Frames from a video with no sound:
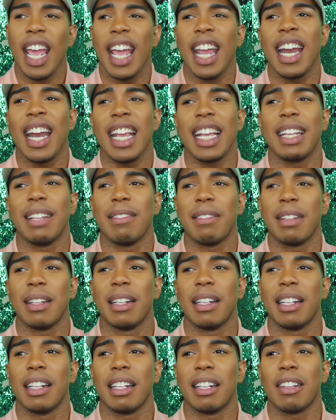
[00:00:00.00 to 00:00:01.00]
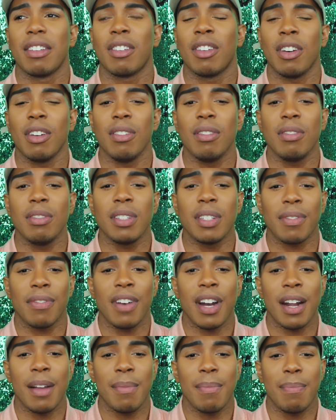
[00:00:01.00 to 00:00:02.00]
And it goes
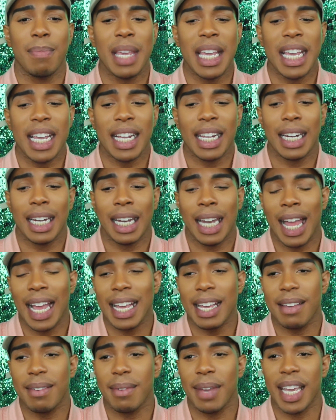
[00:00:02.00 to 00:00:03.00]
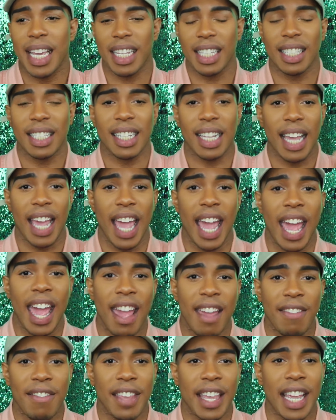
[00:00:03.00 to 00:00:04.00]
from being lightweight to
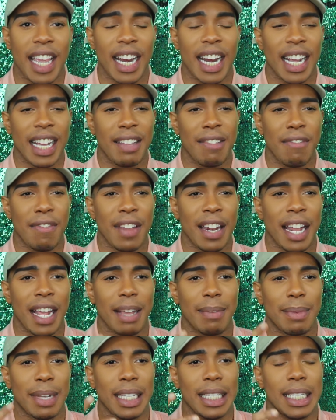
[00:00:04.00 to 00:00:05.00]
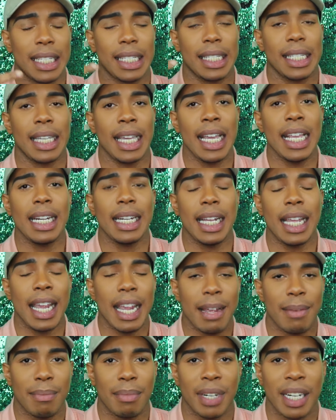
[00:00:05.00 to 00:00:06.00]
heavy, and I feel like my skin
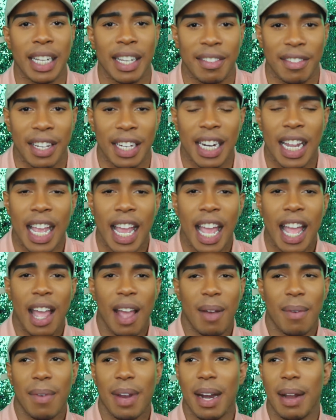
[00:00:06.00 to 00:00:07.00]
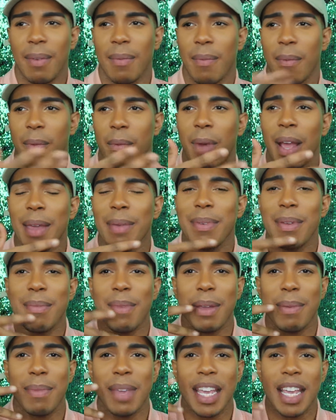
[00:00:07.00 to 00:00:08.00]
can't breathe. And when I'm wiping
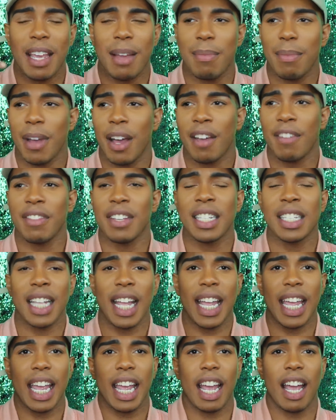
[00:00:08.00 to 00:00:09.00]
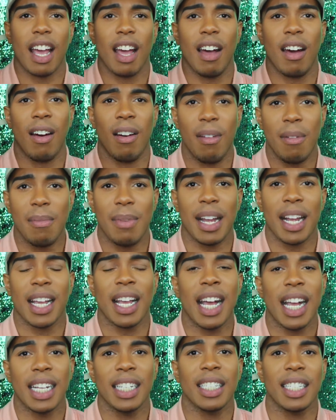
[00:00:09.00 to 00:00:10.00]
my makeup off, it's like, oh my
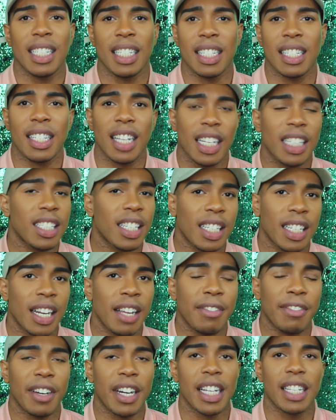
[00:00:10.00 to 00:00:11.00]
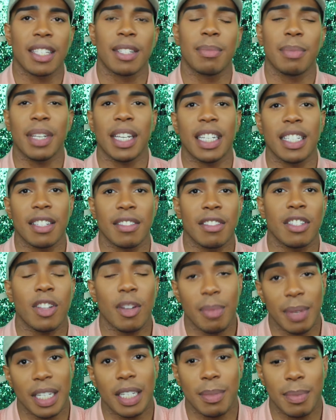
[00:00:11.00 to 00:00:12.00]
gosh, it's such a difference because it's
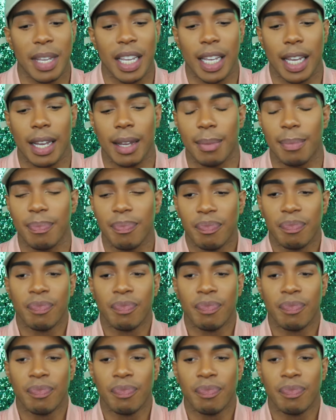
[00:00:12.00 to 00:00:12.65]
so much makeup.